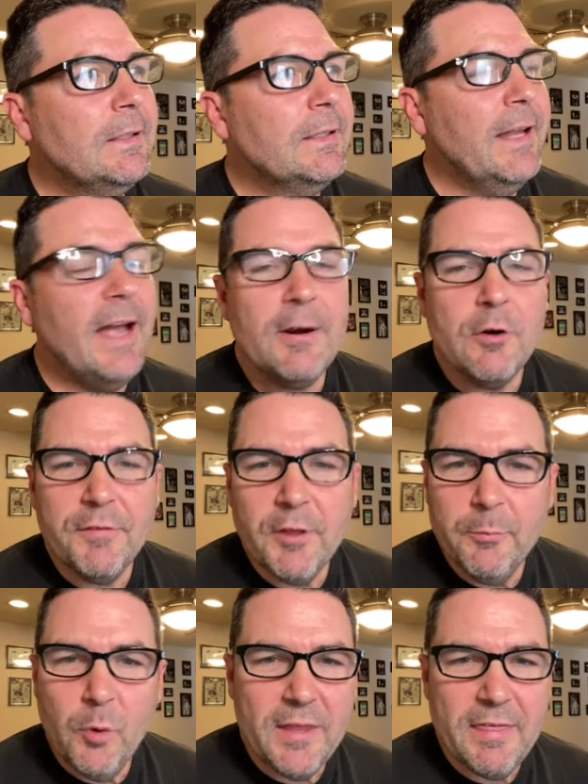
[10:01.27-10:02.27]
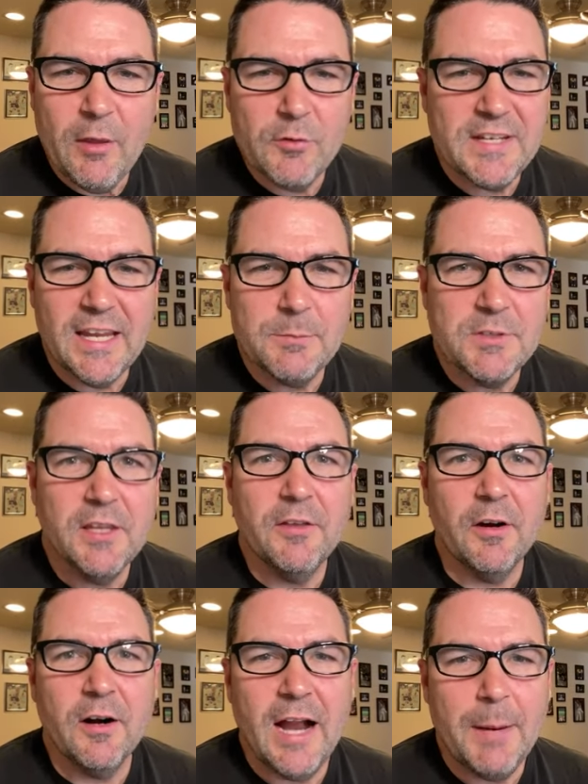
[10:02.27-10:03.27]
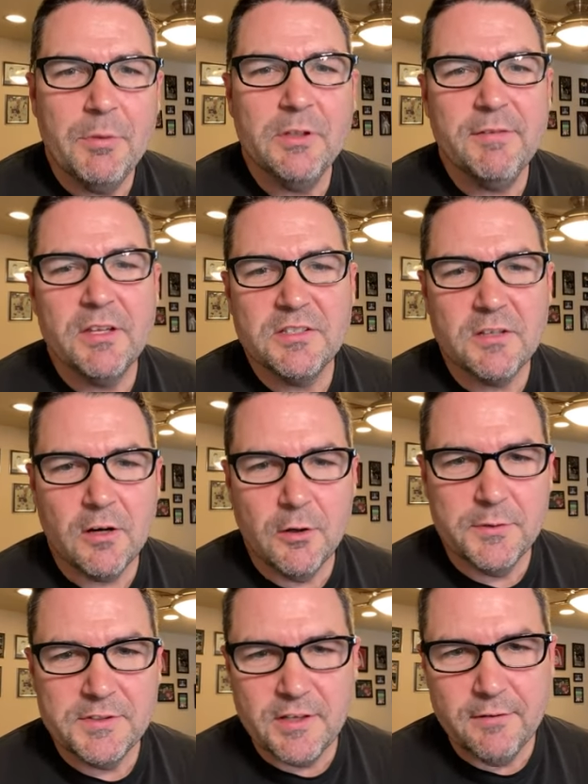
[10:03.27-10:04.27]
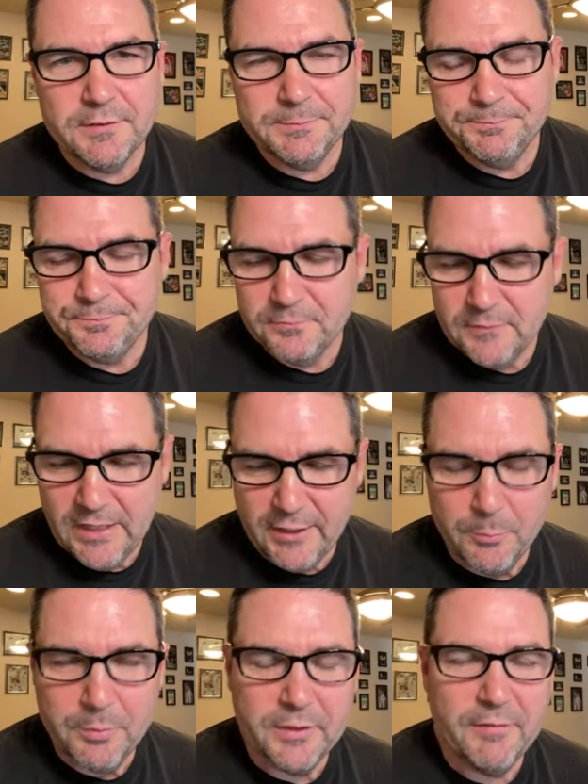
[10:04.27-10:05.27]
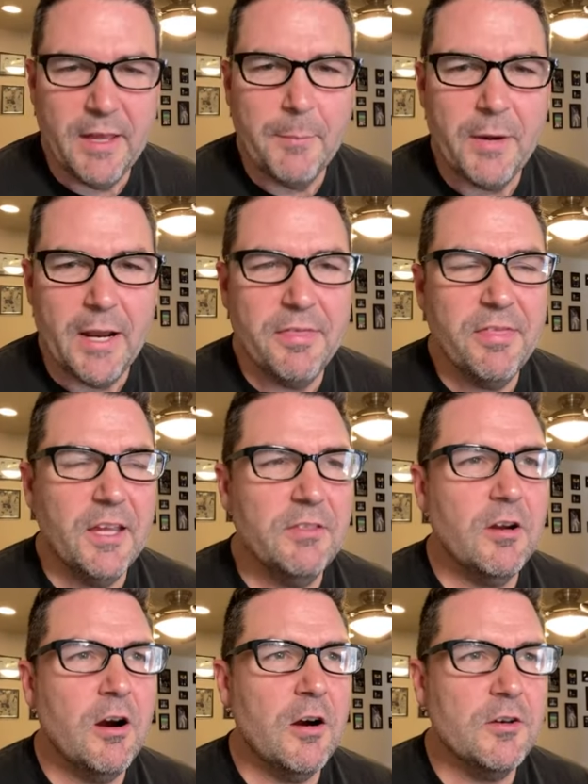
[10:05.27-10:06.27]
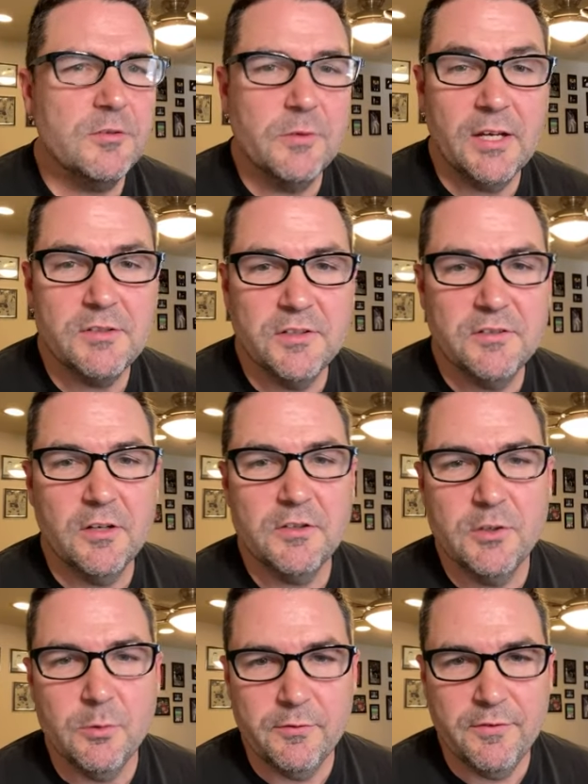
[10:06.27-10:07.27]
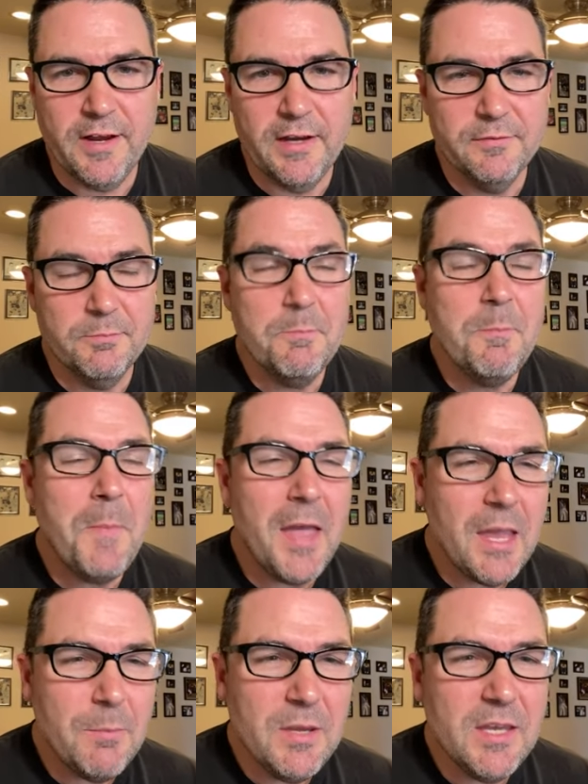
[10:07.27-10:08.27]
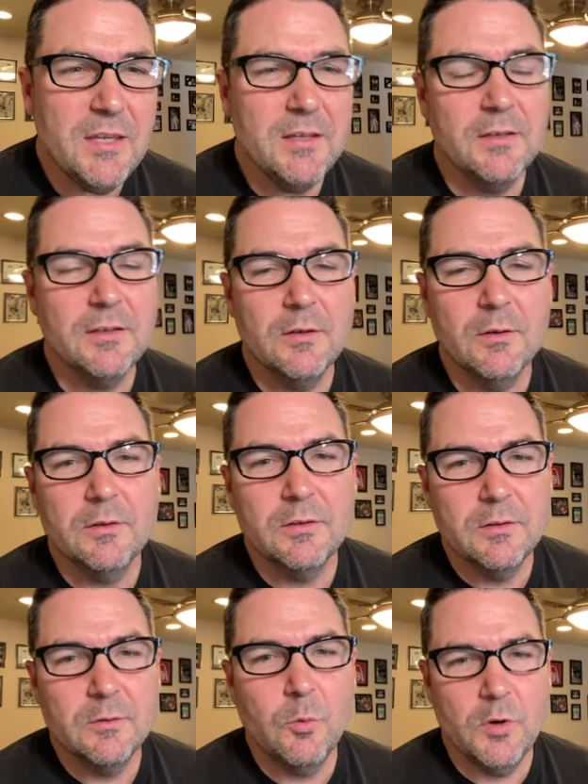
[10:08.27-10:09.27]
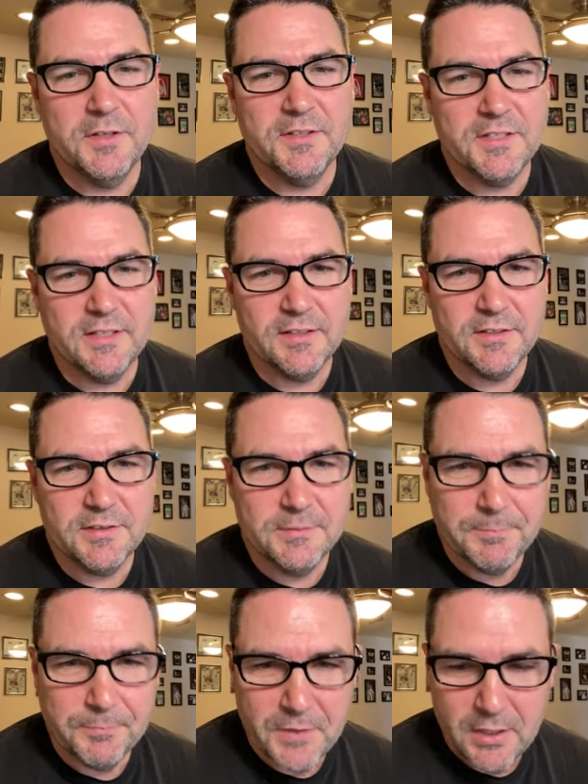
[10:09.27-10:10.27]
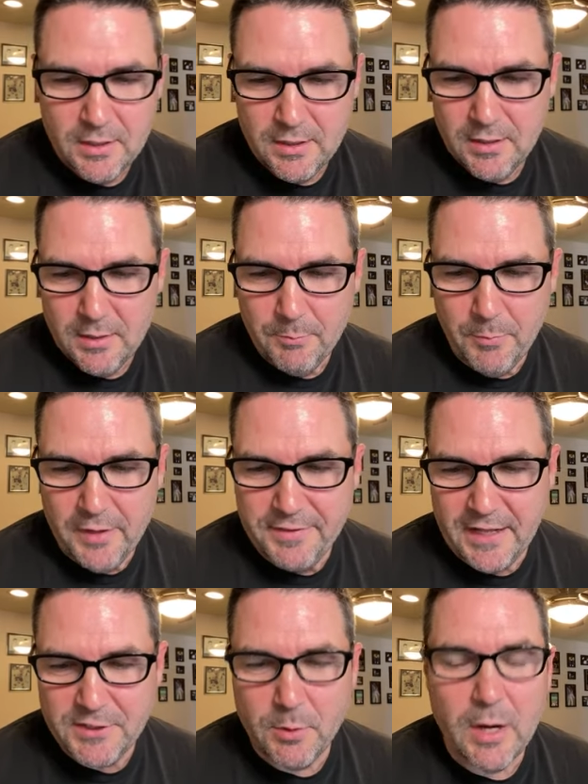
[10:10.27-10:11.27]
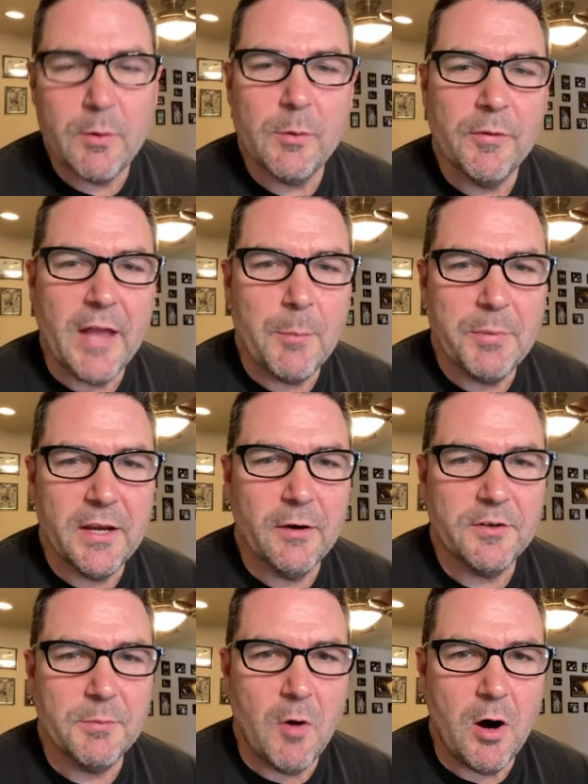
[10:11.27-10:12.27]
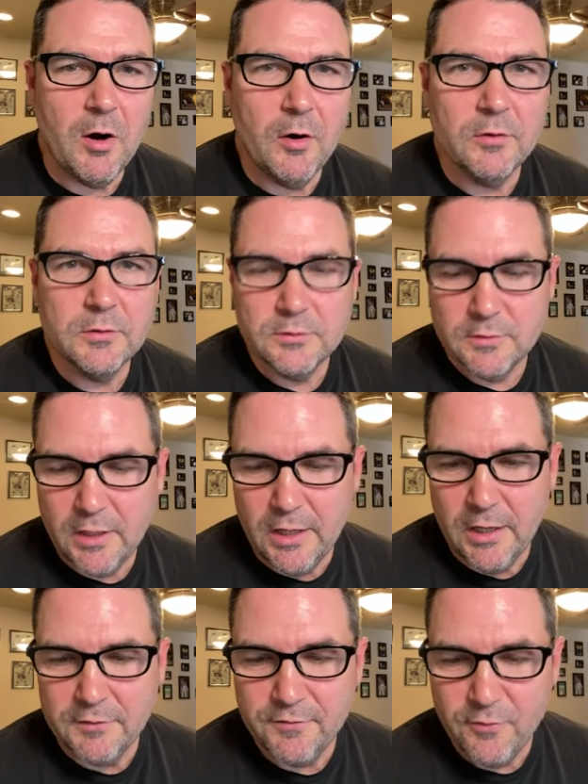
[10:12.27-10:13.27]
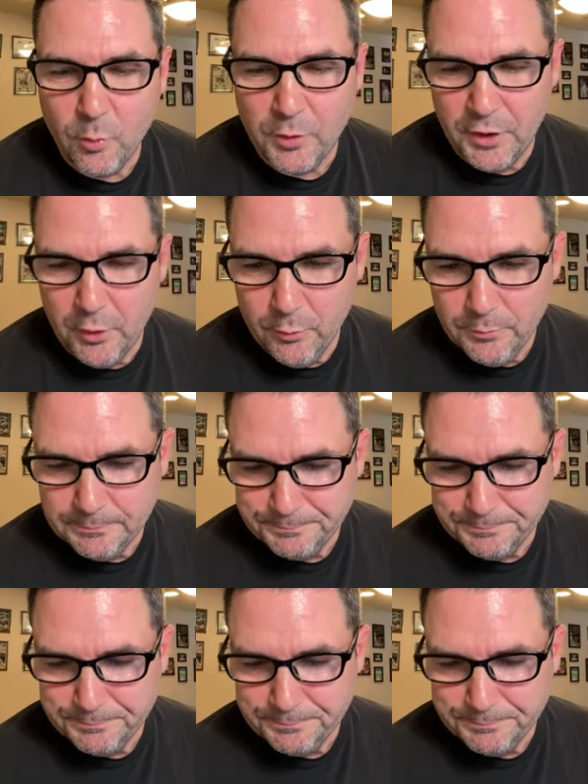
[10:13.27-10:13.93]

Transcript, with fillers: Yeah, I don't know if they'll win those games either. I believe they start 0-7. I don't believe that, but I think the Cardinals will actually start 2-5. Maybe 1-6. But that's why we will not be here tomorrow for you.